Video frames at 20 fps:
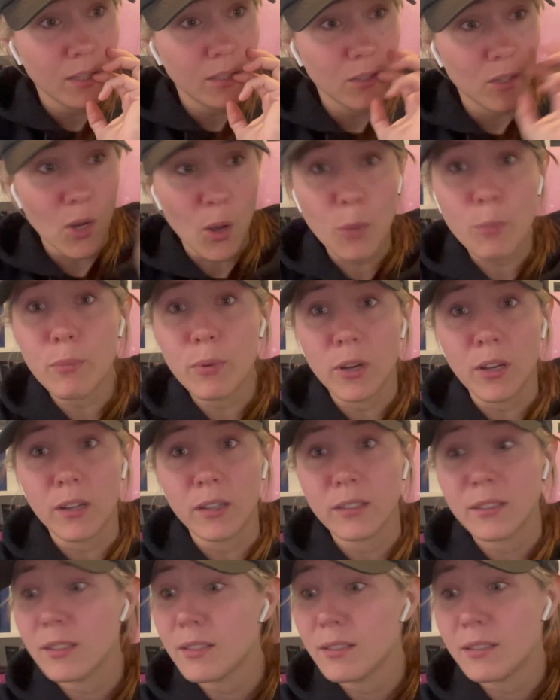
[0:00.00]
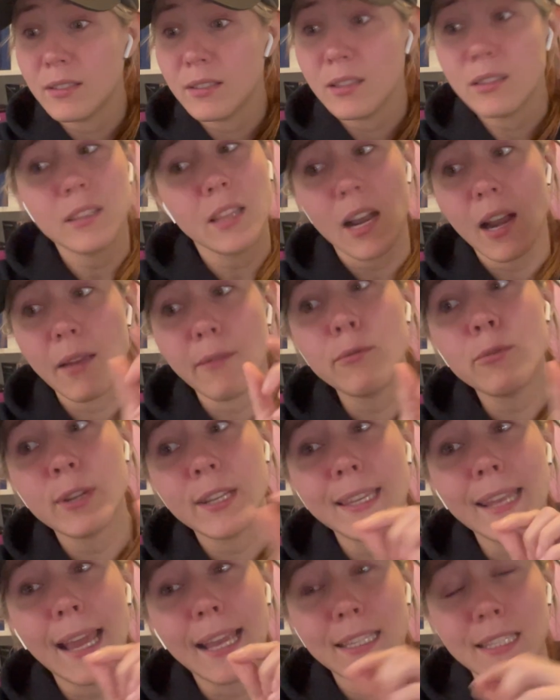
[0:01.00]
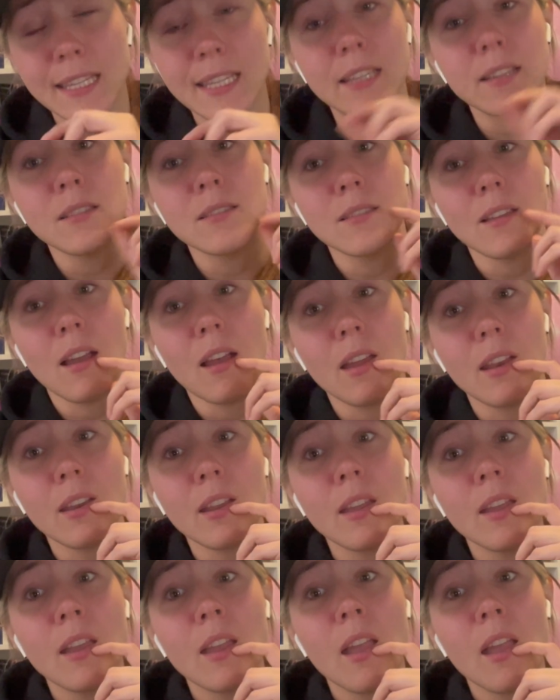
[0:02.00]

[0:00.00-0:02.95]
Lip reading: notebooks that I've written ideas on.